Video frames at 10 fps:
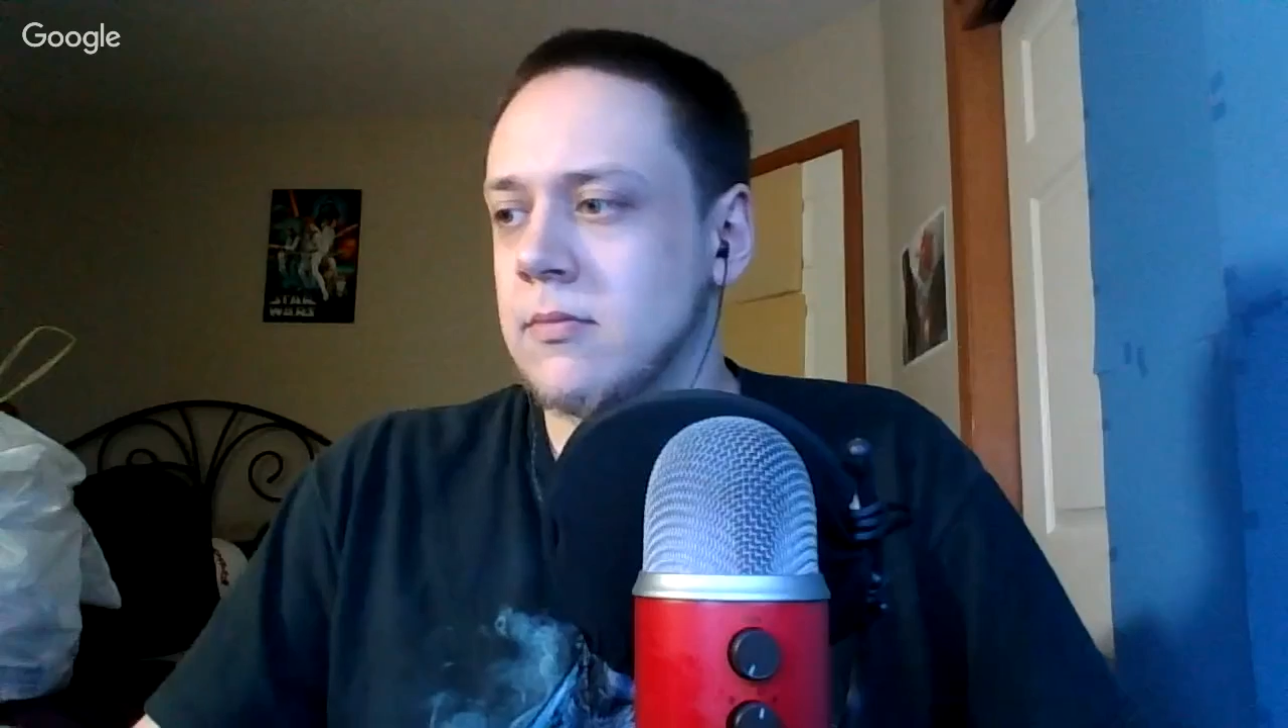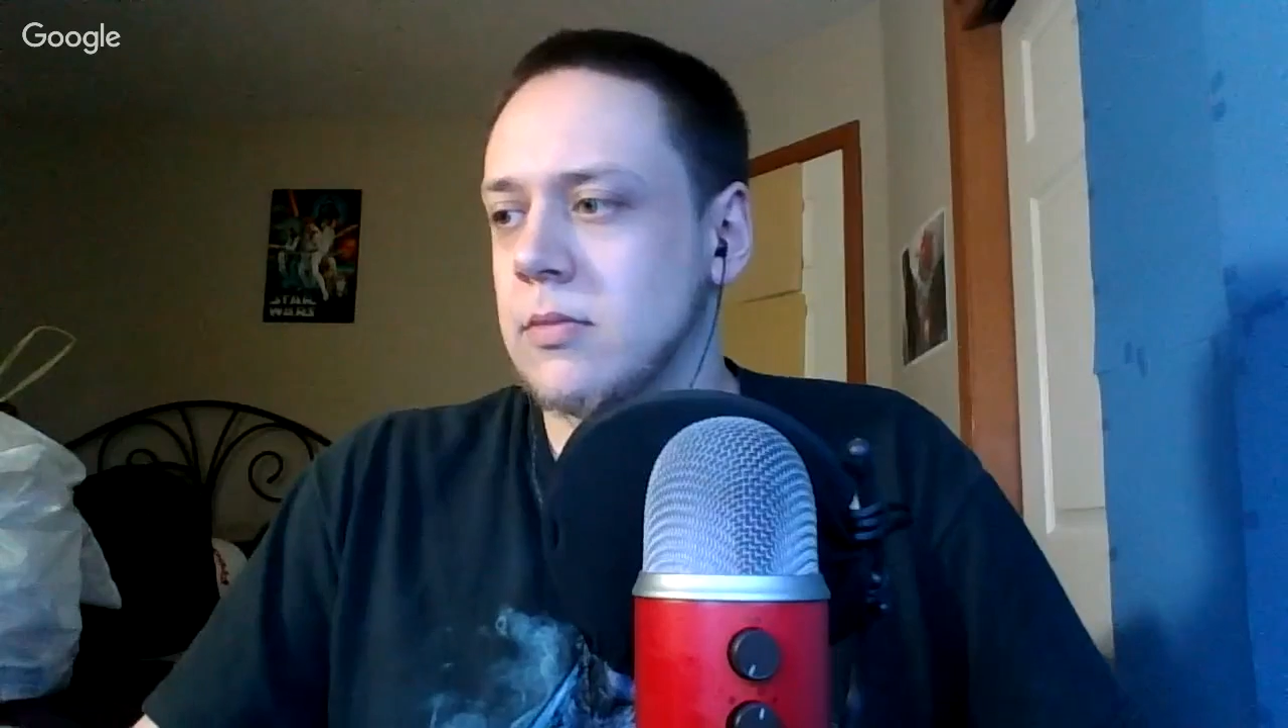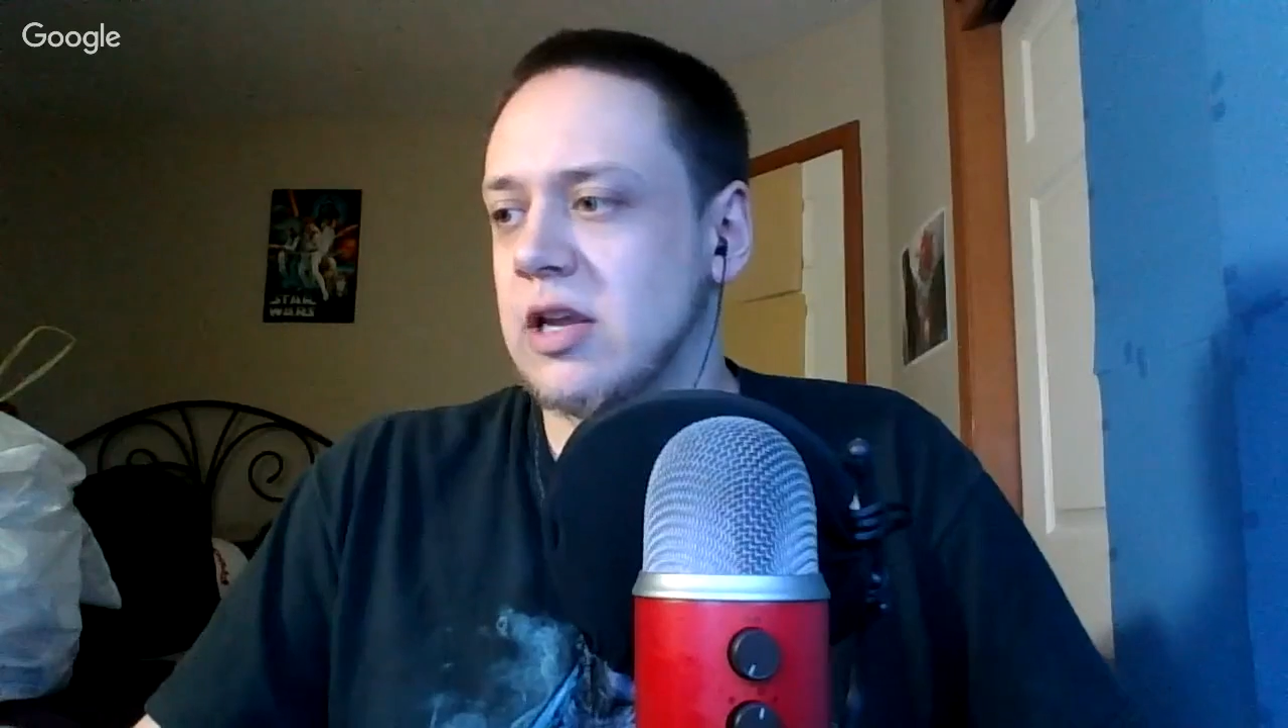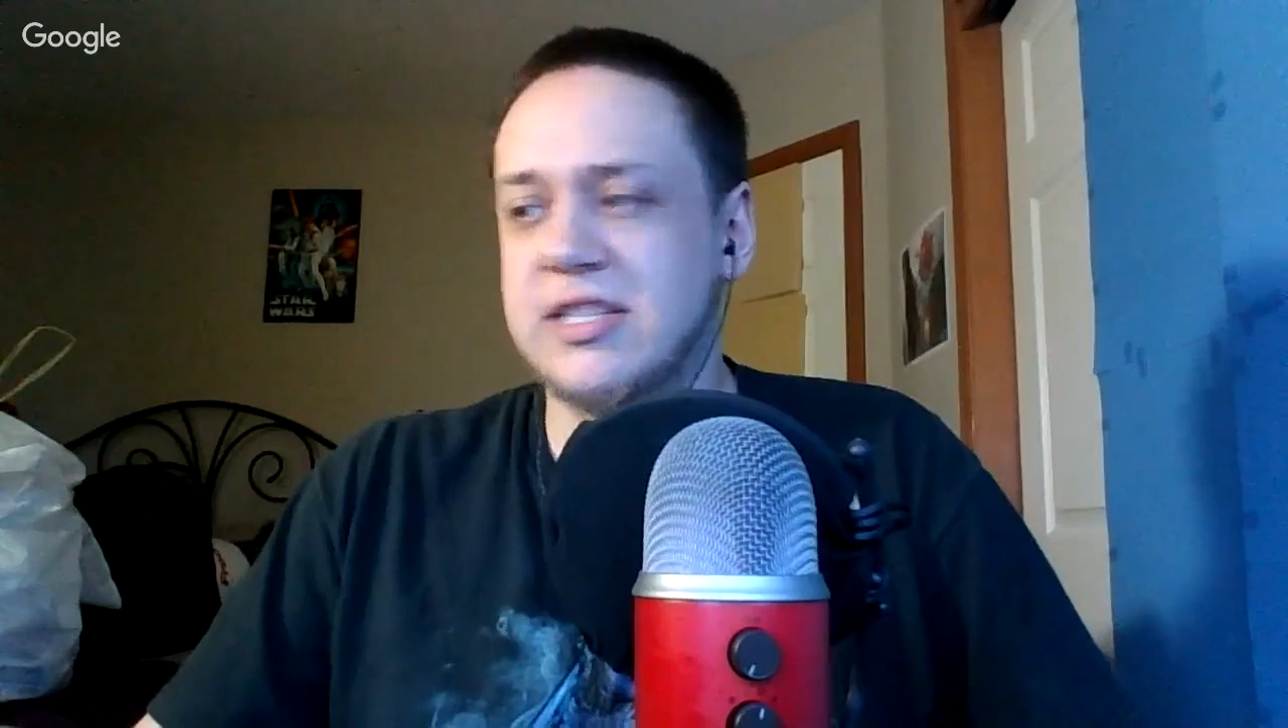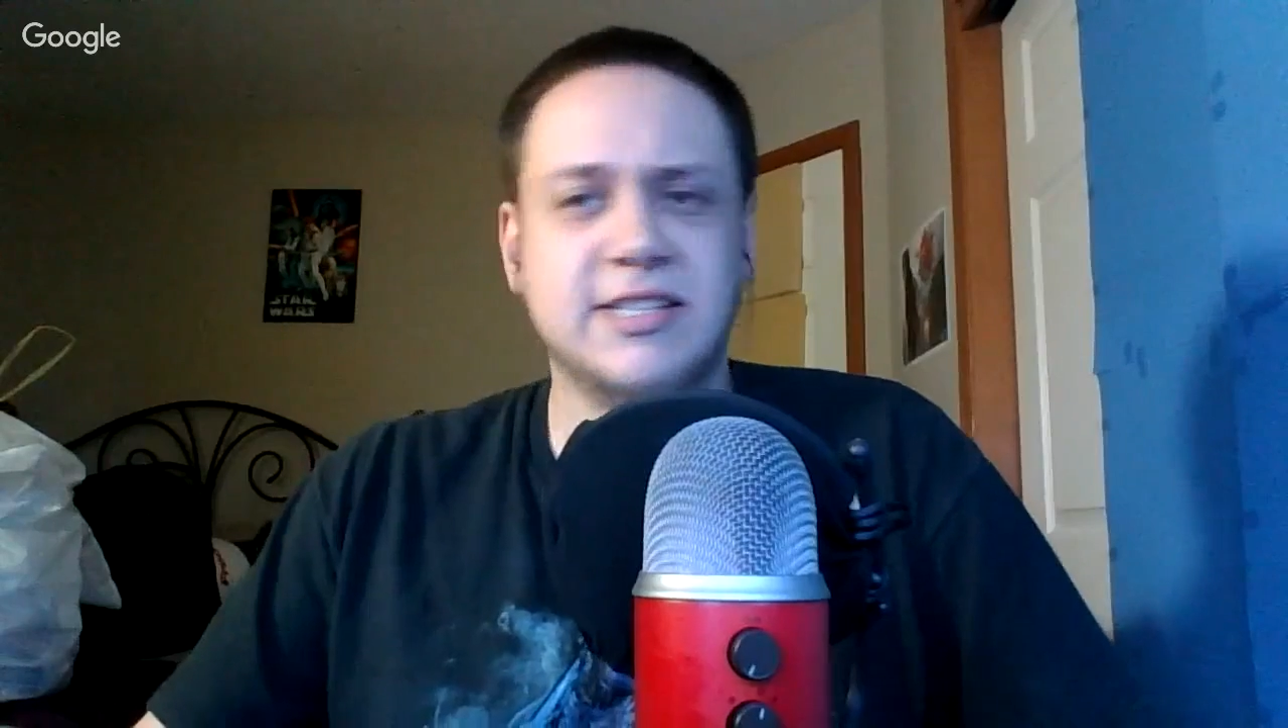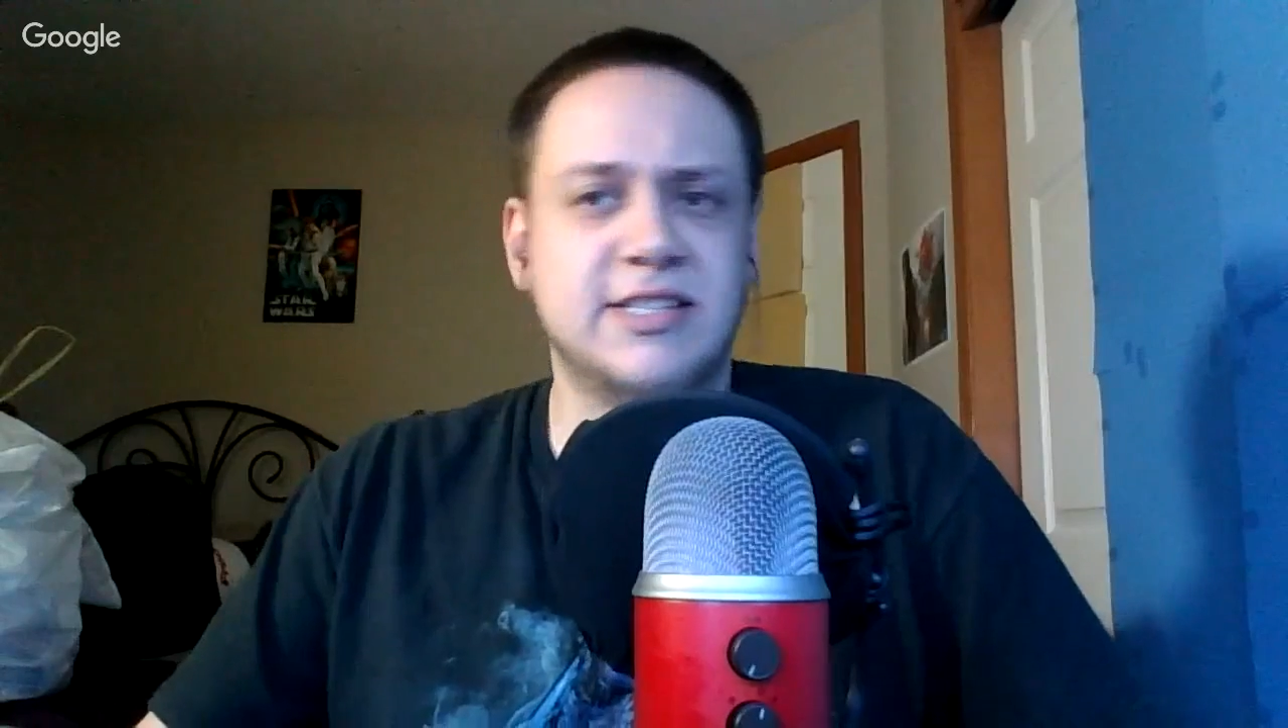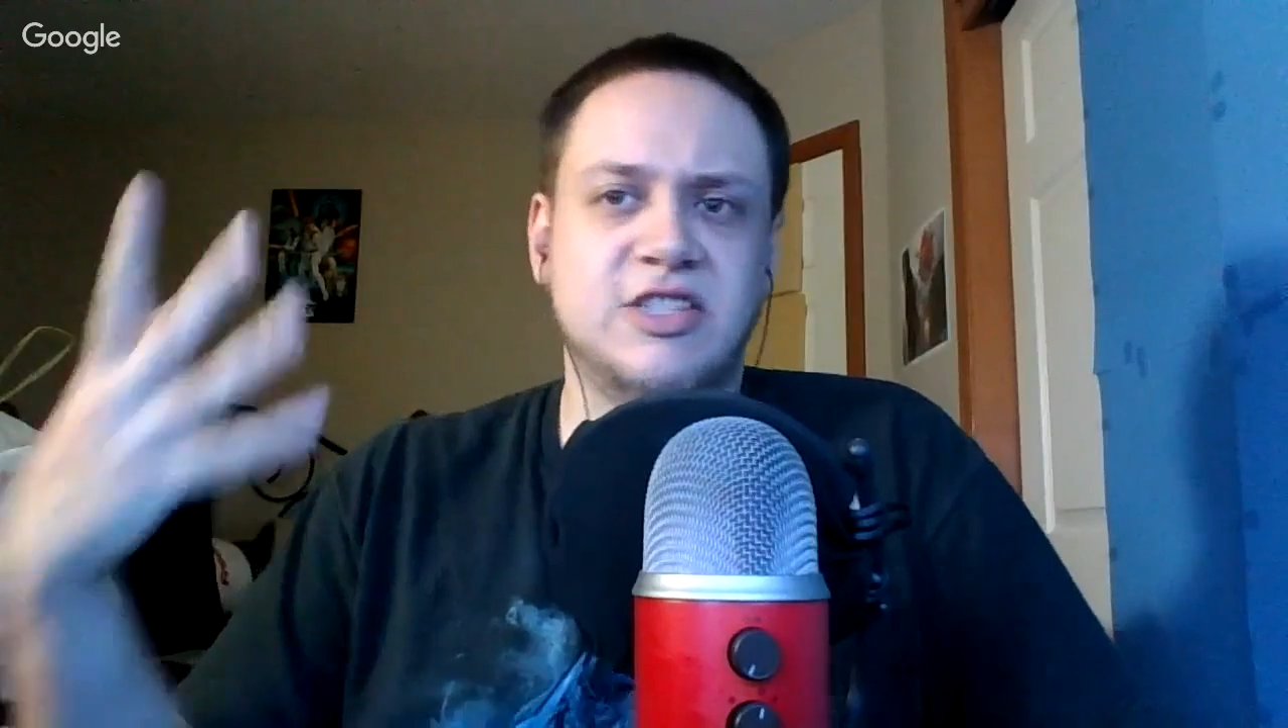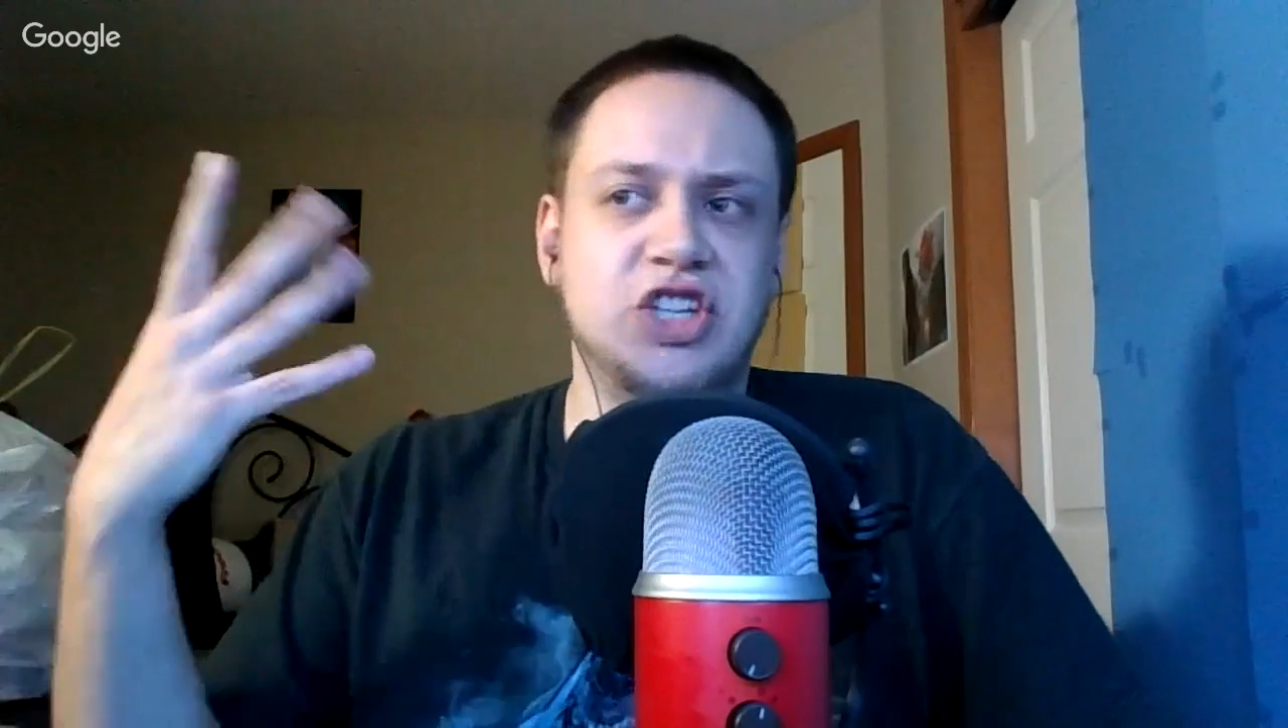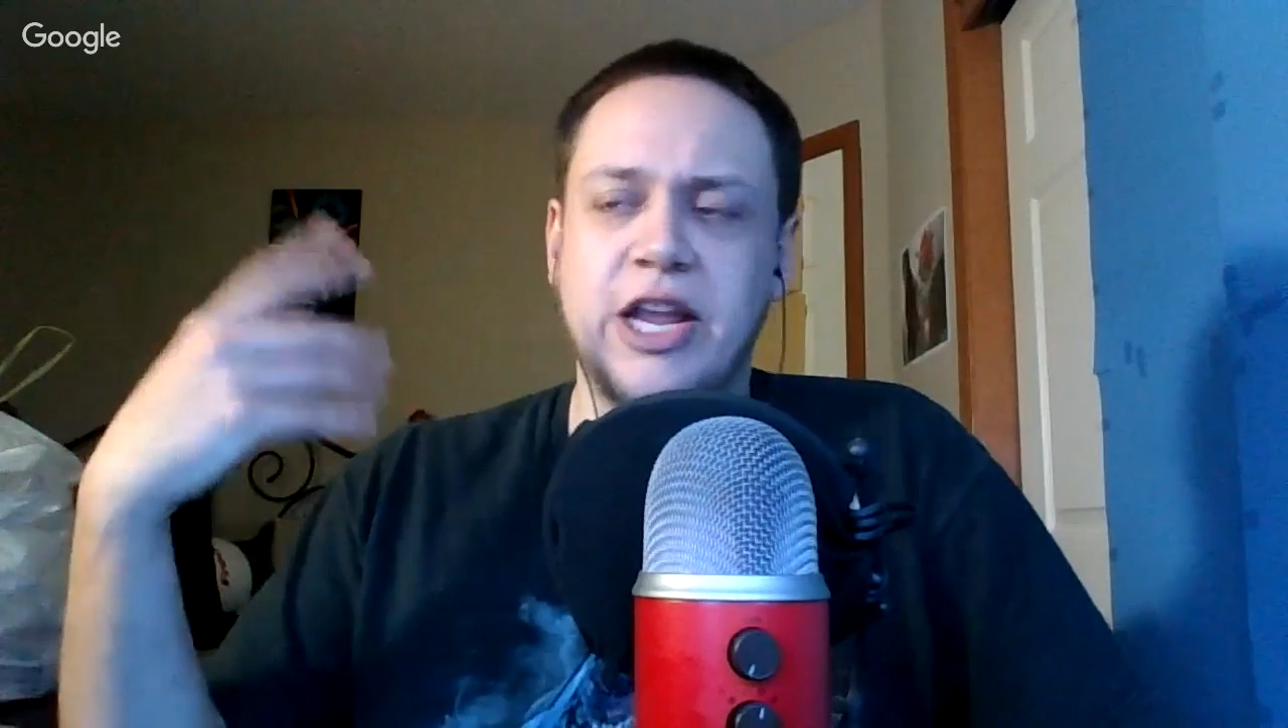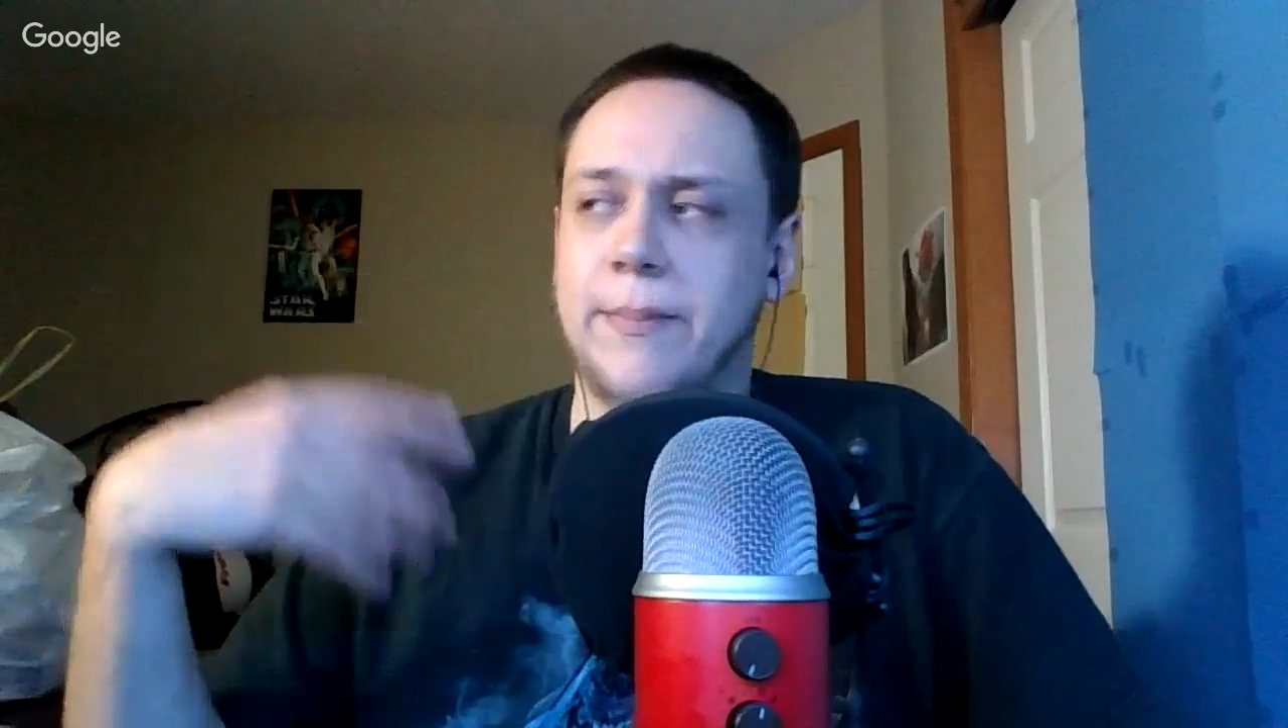Because it's
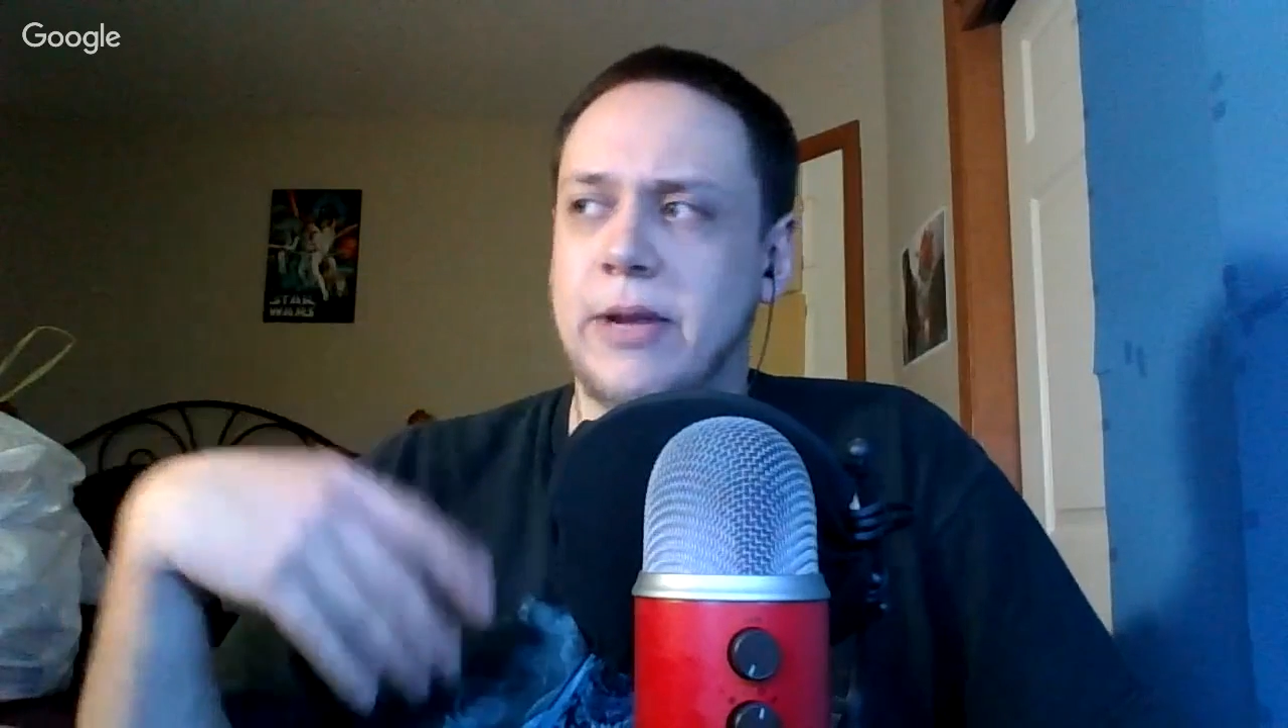cheap.